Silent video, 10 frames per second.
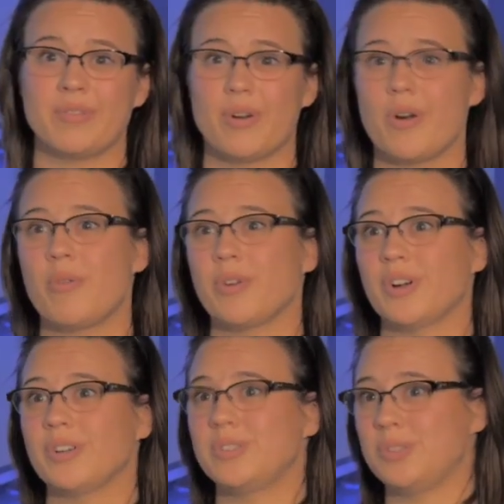for
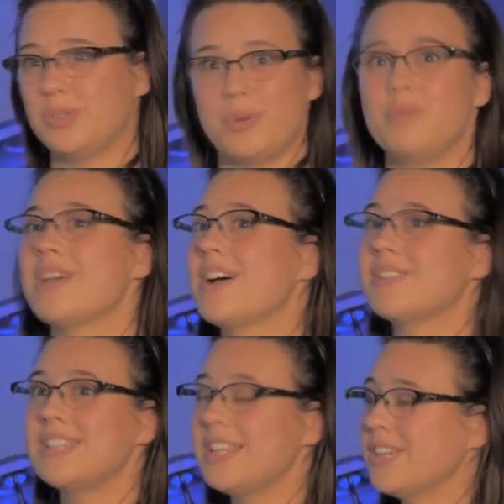over
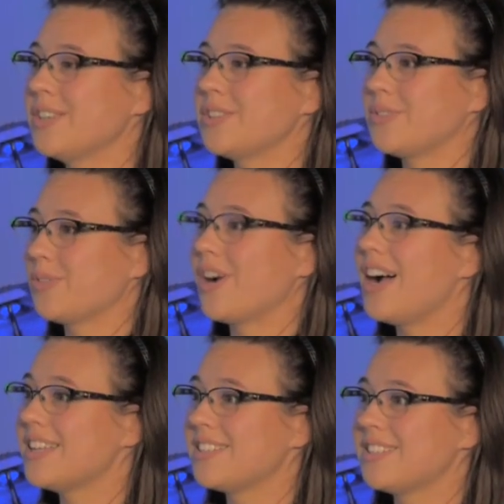2,000 years for
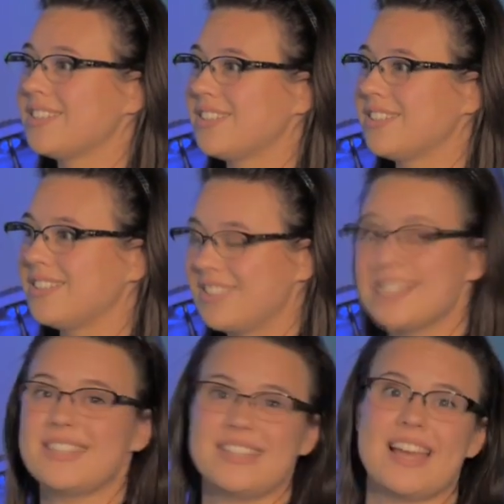us
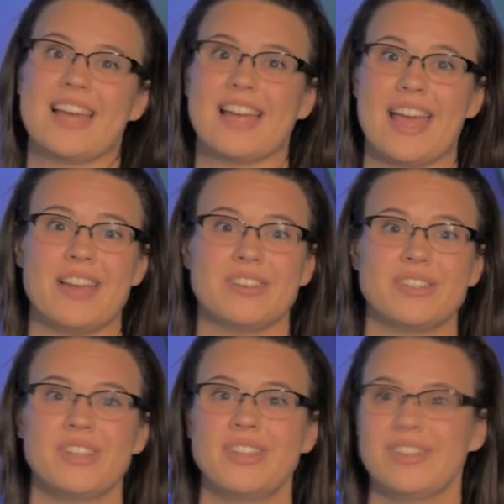this day, and
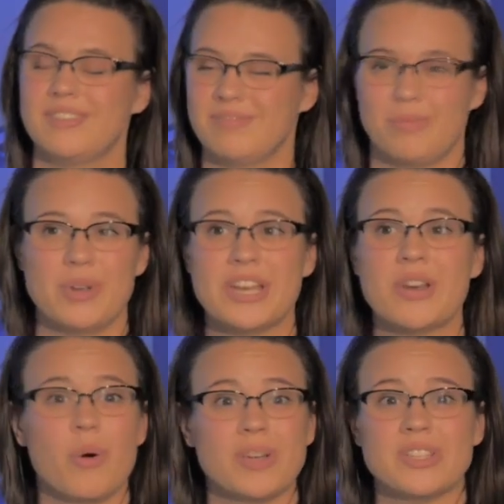we
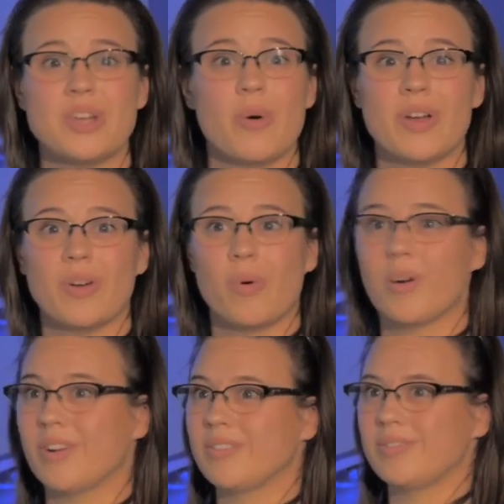didn't always know it
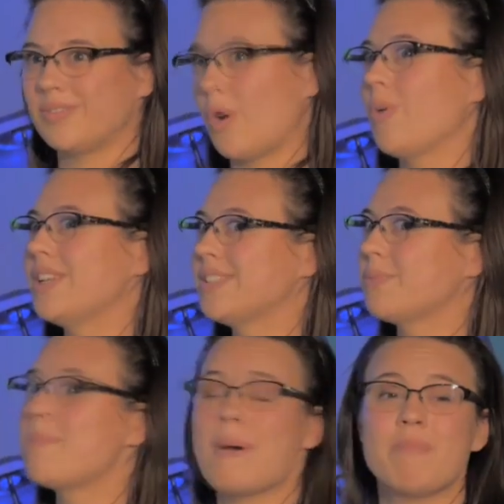or always
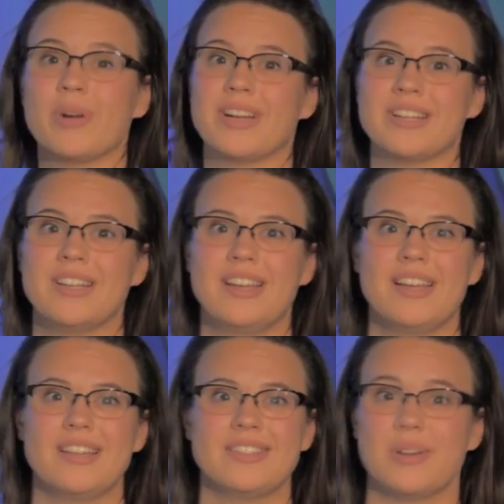remember it.
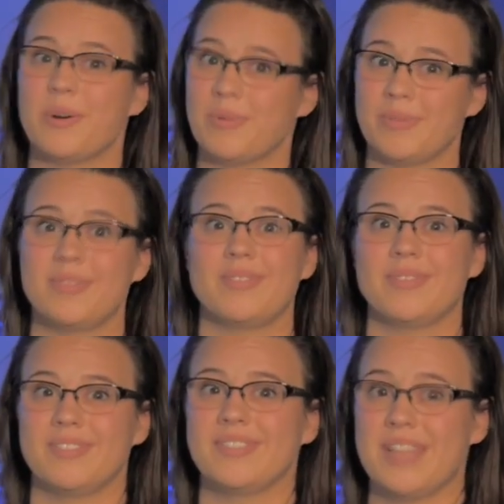So
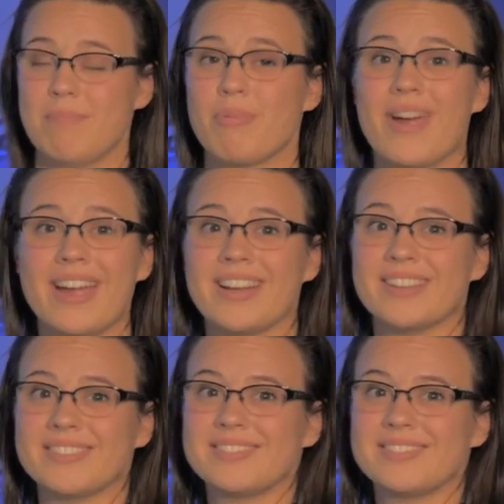keep praying.